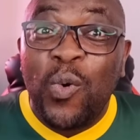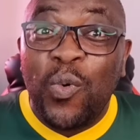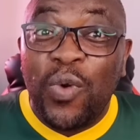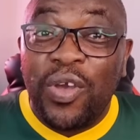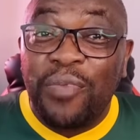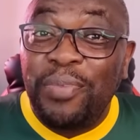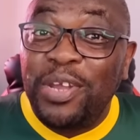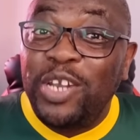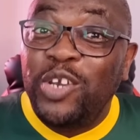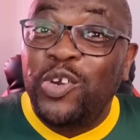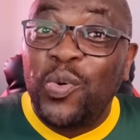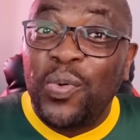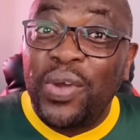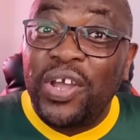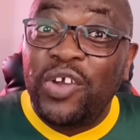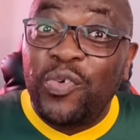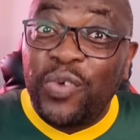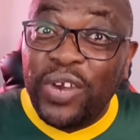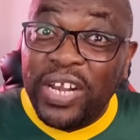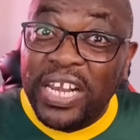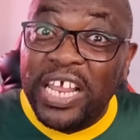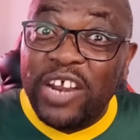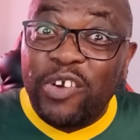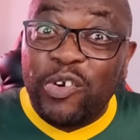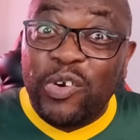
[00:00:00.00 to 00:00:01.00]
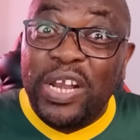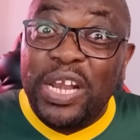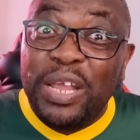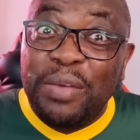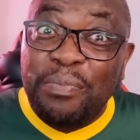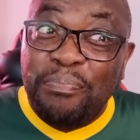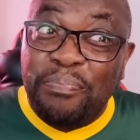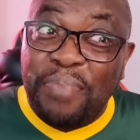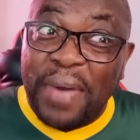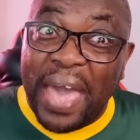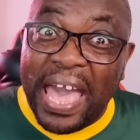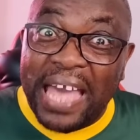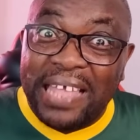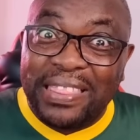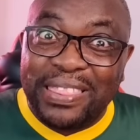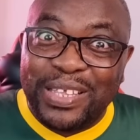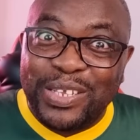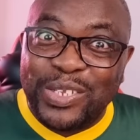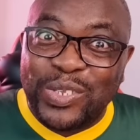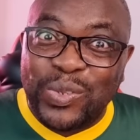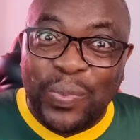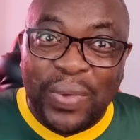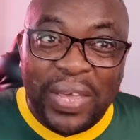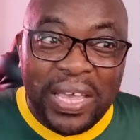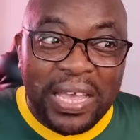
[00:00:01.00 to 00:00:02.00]
We've been doing really, really bad
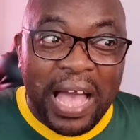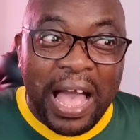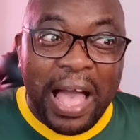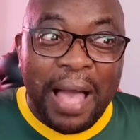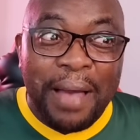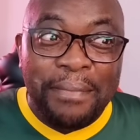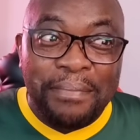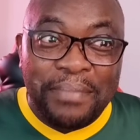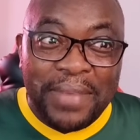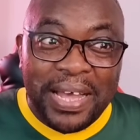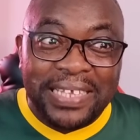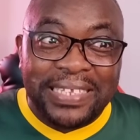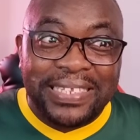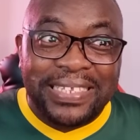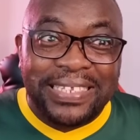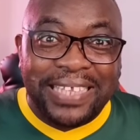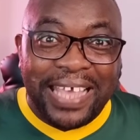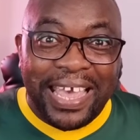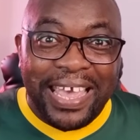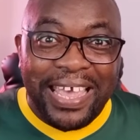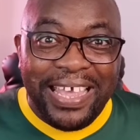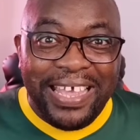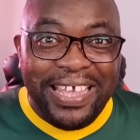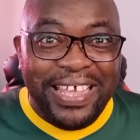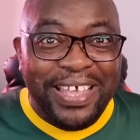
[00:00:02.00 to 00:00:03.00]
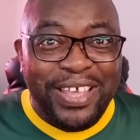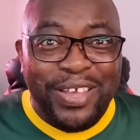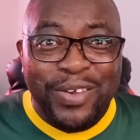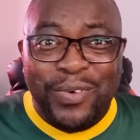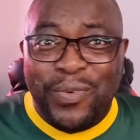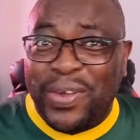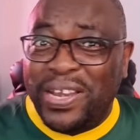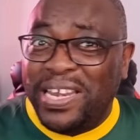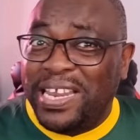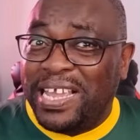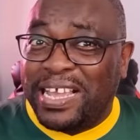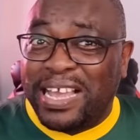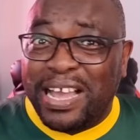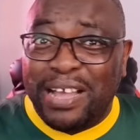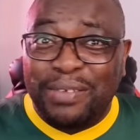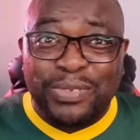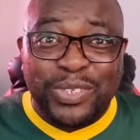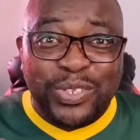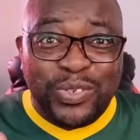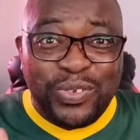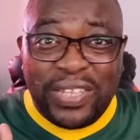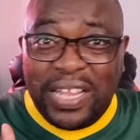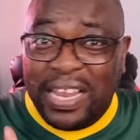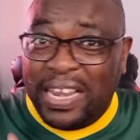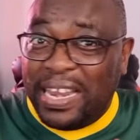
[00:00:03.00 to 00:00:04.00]
this week, I must say, when it
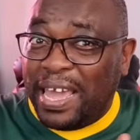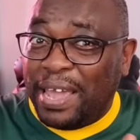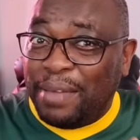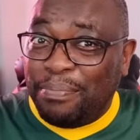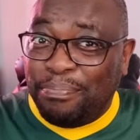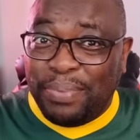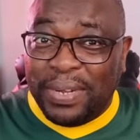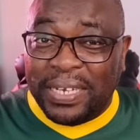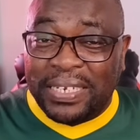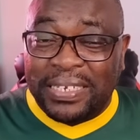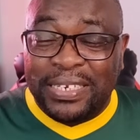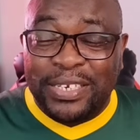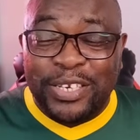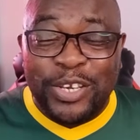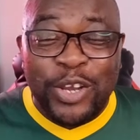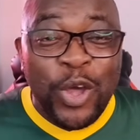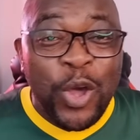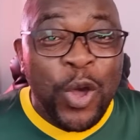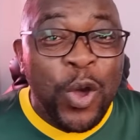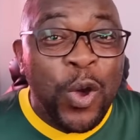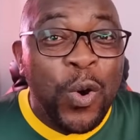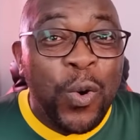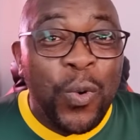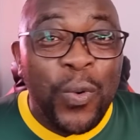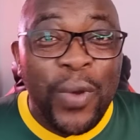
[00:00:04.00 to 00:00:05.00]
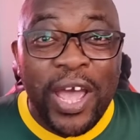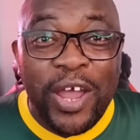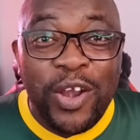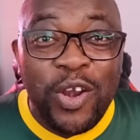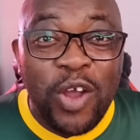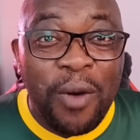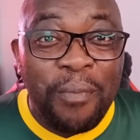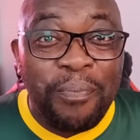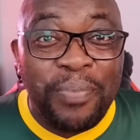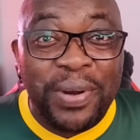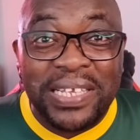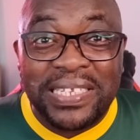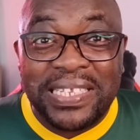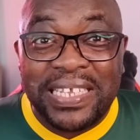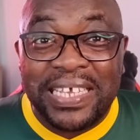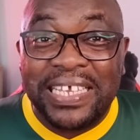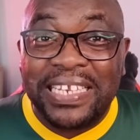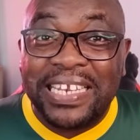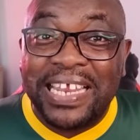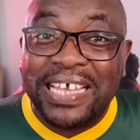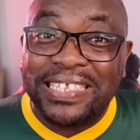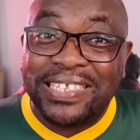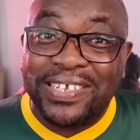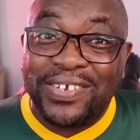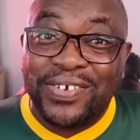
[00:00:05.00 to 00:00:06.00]
comes to the like button. We are not pressing
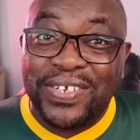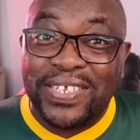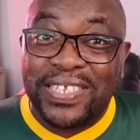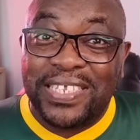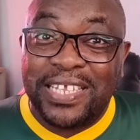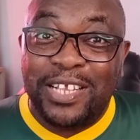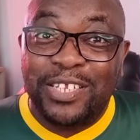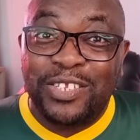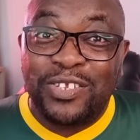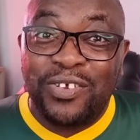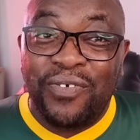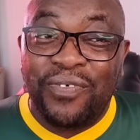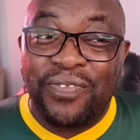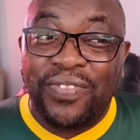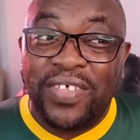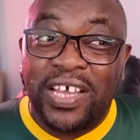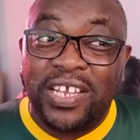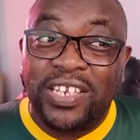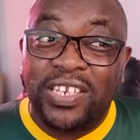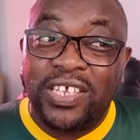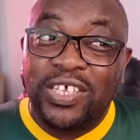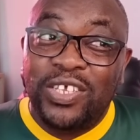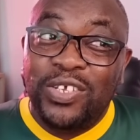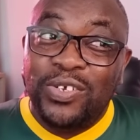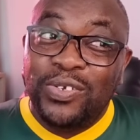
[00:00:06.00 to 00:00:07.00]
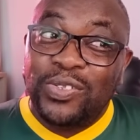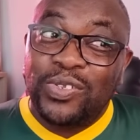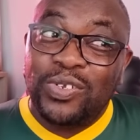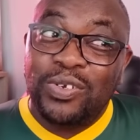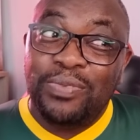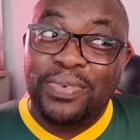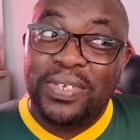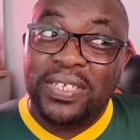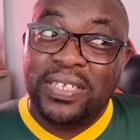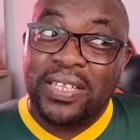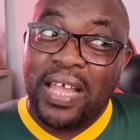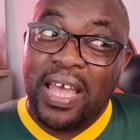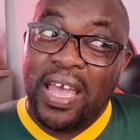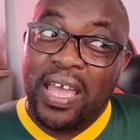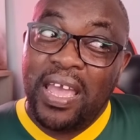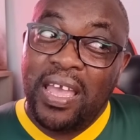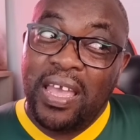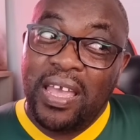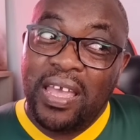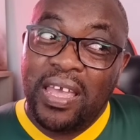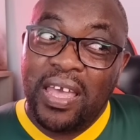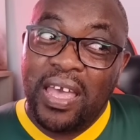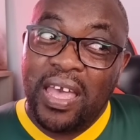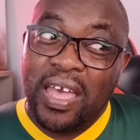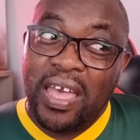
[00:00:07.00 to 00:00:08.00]
it. As a result of that, YouTube is
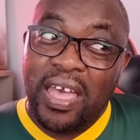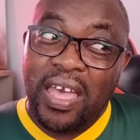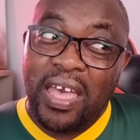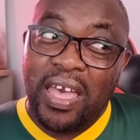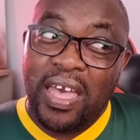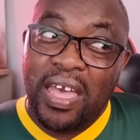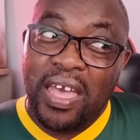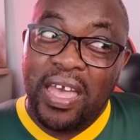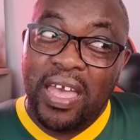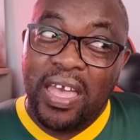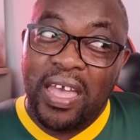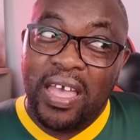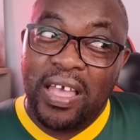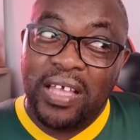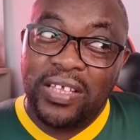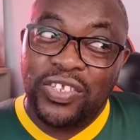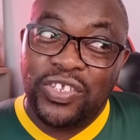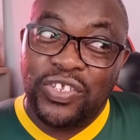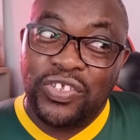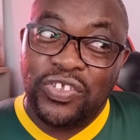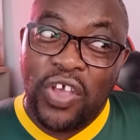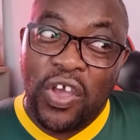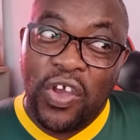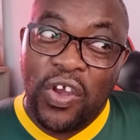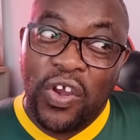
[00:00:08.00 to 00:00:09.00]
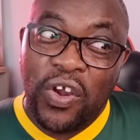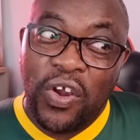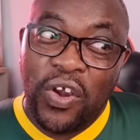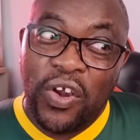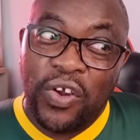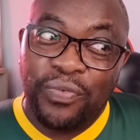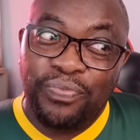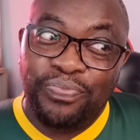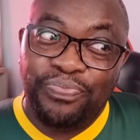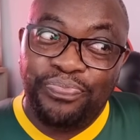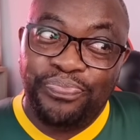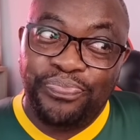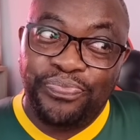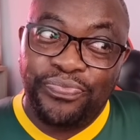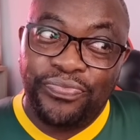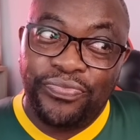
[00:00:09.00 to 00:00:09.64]
like, sir,